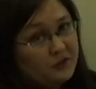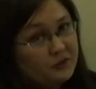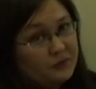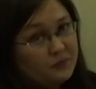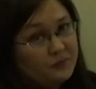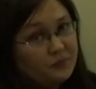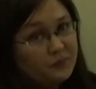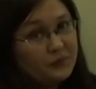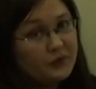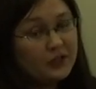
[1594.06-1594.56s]

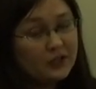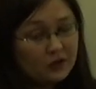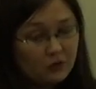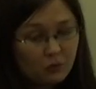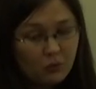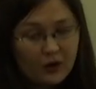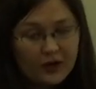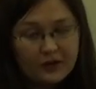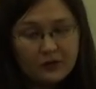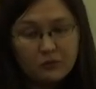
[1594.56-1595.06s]
In 1,
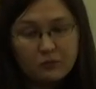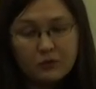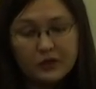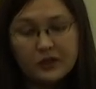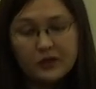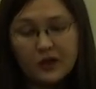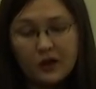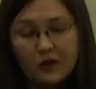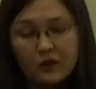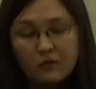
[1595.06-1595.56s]
we know
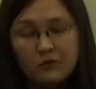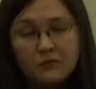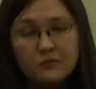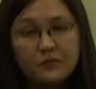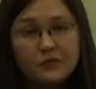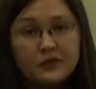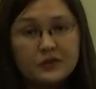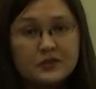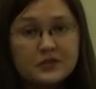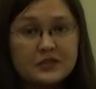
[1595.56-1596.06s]
the
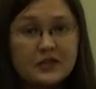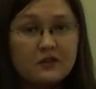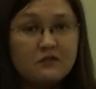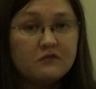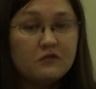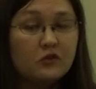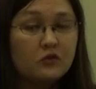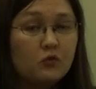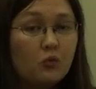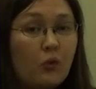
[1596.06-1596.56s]
cell phone
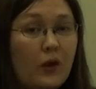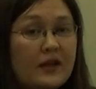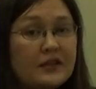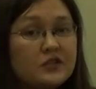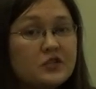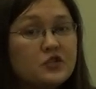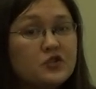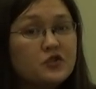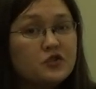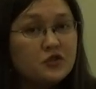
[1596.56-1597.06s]
went
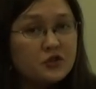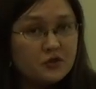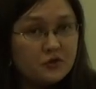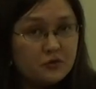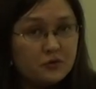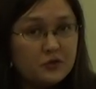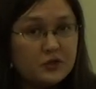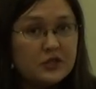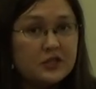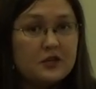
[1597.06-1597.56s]
to the
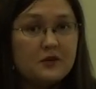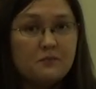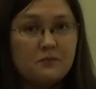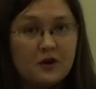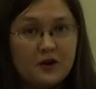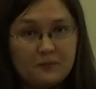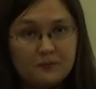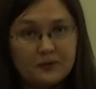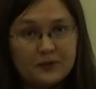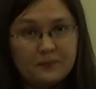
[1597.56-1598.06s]
apartment.
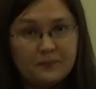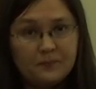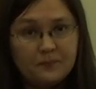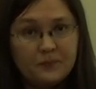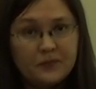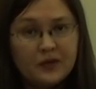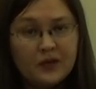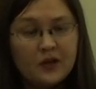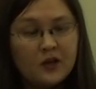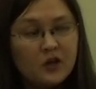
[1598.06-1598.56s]

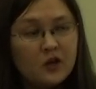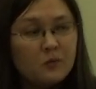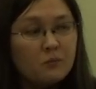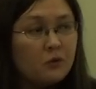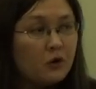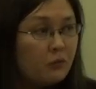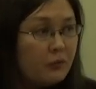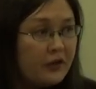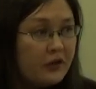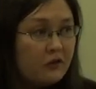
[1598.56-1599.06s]
But we don't
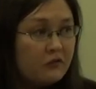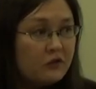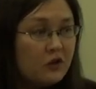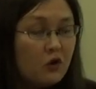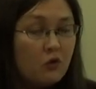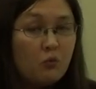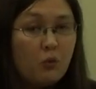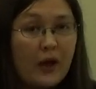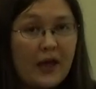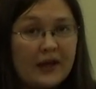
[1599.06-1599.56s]
know
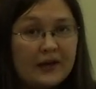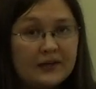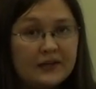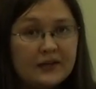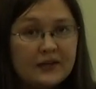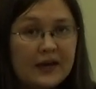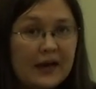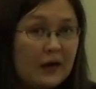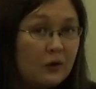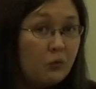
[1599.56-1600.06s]
when, and
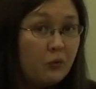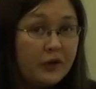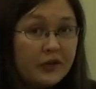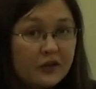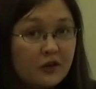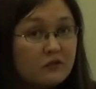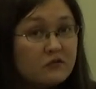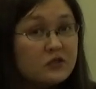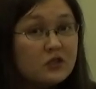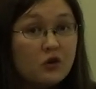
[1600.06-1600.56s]
we don't know
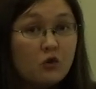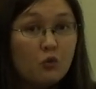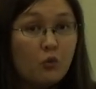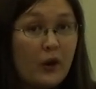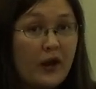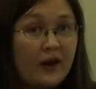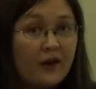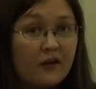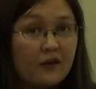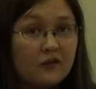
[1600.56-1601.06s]
where
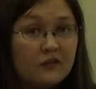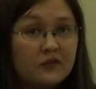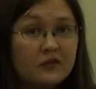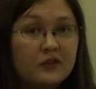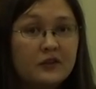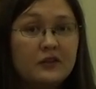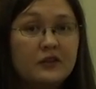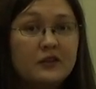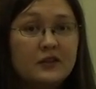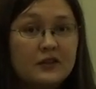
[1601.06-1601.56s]

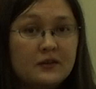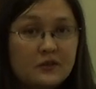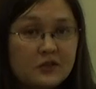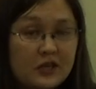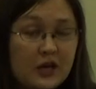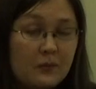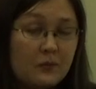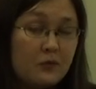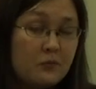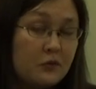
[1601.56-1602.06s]

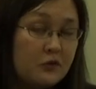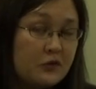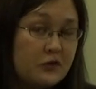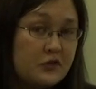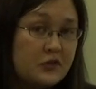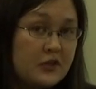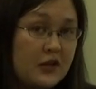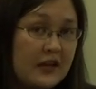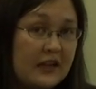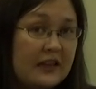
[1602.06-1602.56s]
Yamamoto-san
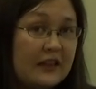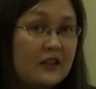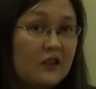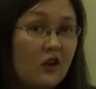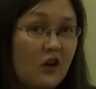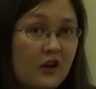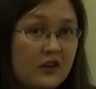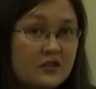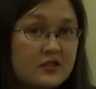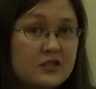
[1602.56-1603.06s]

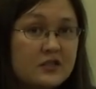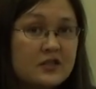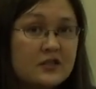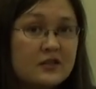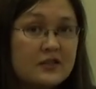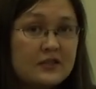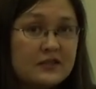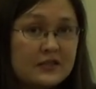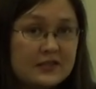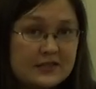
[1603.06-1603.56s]
lost the
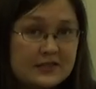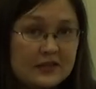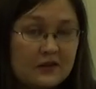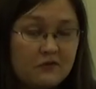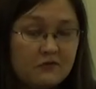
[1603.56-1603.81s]
cell phone.